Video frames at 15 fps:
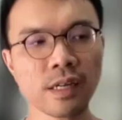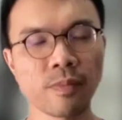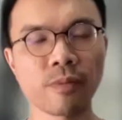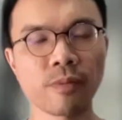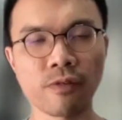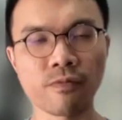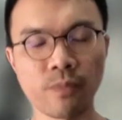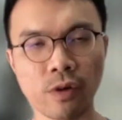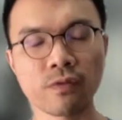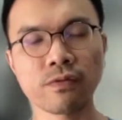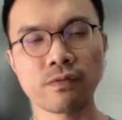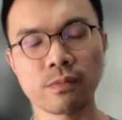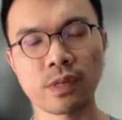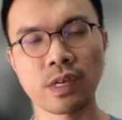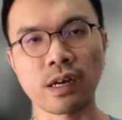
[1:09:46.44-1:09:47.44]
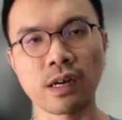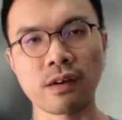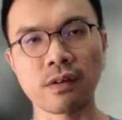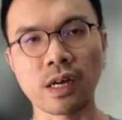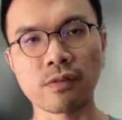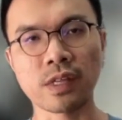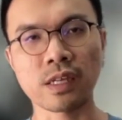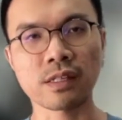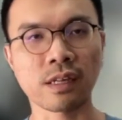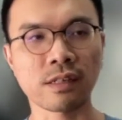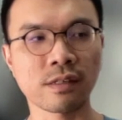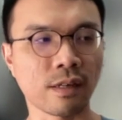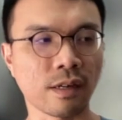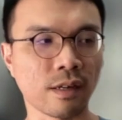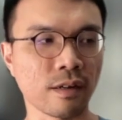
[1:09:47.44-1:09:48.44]
bit of both. Yeah, I think
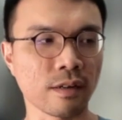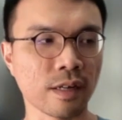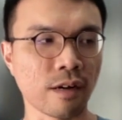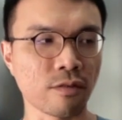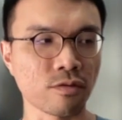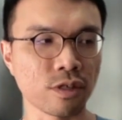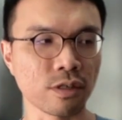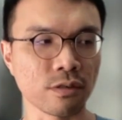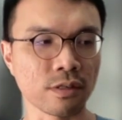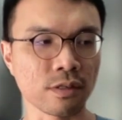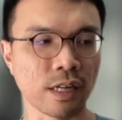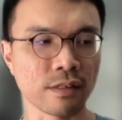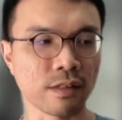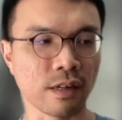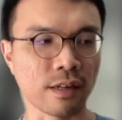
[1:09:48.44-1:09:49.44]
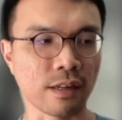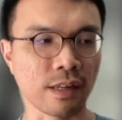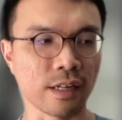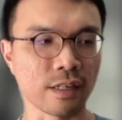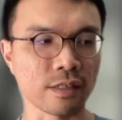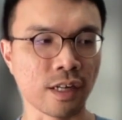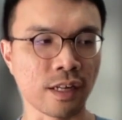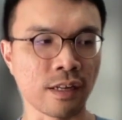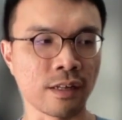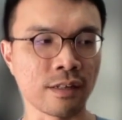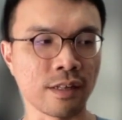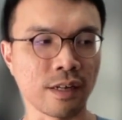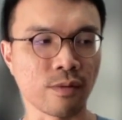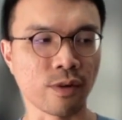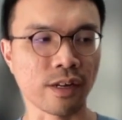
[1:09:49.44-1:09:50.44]
there's cultural. That's not like China,
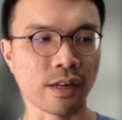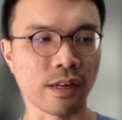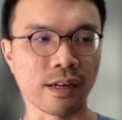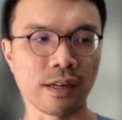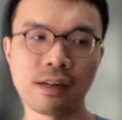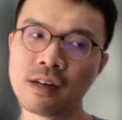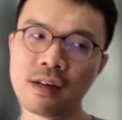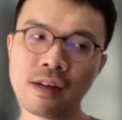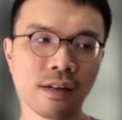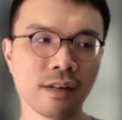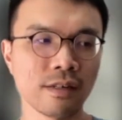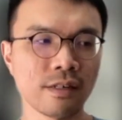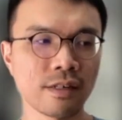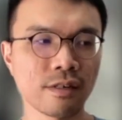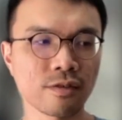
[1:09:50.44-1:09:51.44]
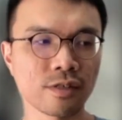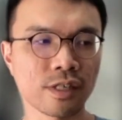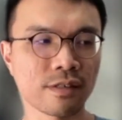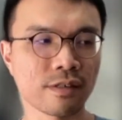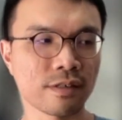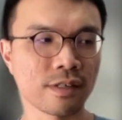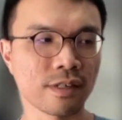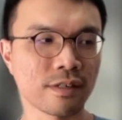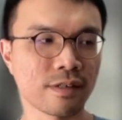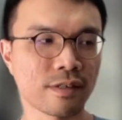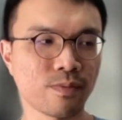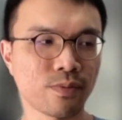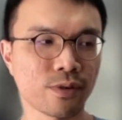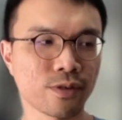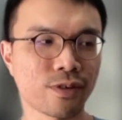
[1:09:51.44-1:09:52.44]
India, where like
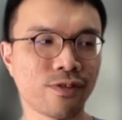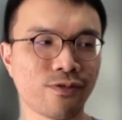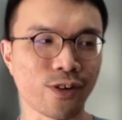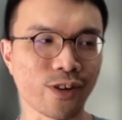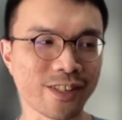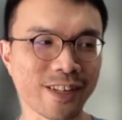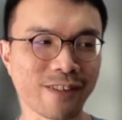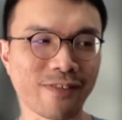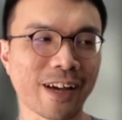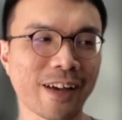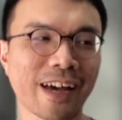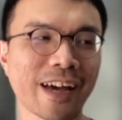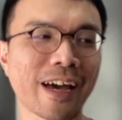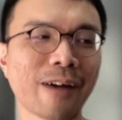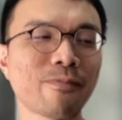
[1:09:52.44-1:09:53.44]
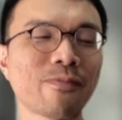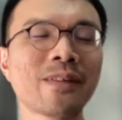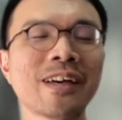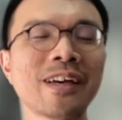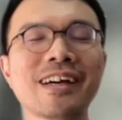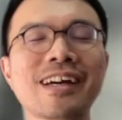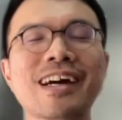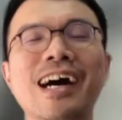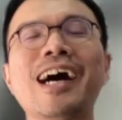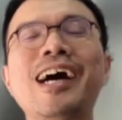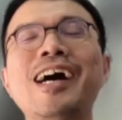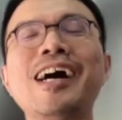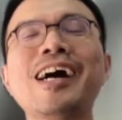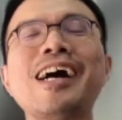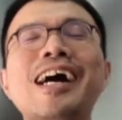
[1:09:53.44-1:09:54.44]
just push for yourself. I'm
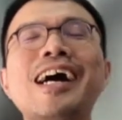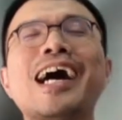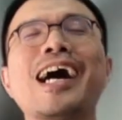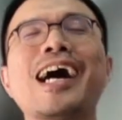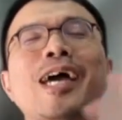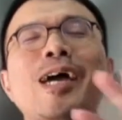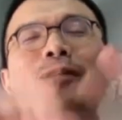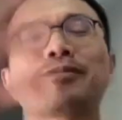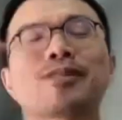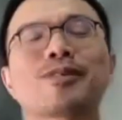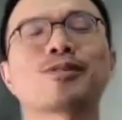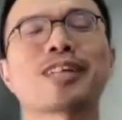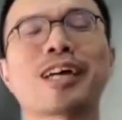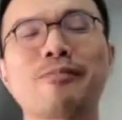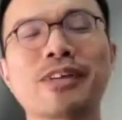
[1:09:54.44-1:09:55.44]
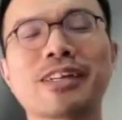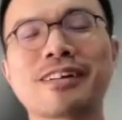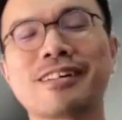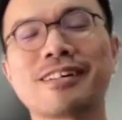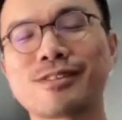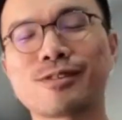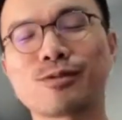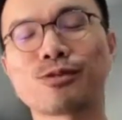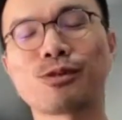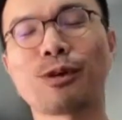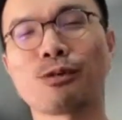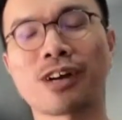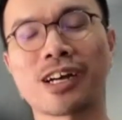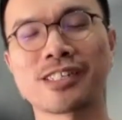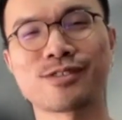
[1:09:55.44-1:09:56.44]
I am stereotyping two
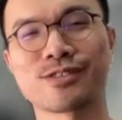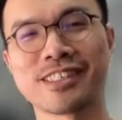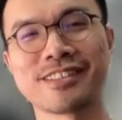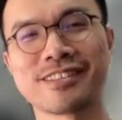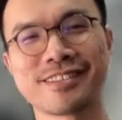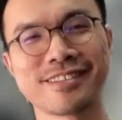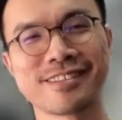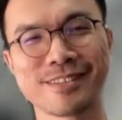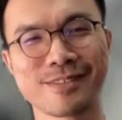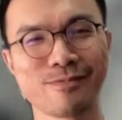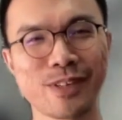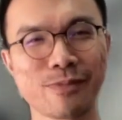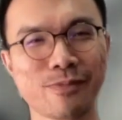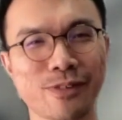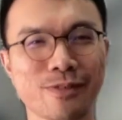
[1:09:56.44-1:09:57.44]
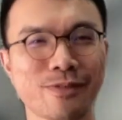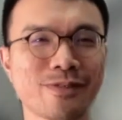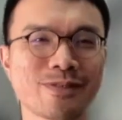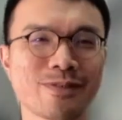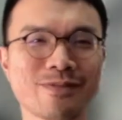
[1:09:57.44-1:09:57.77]
whole countries people.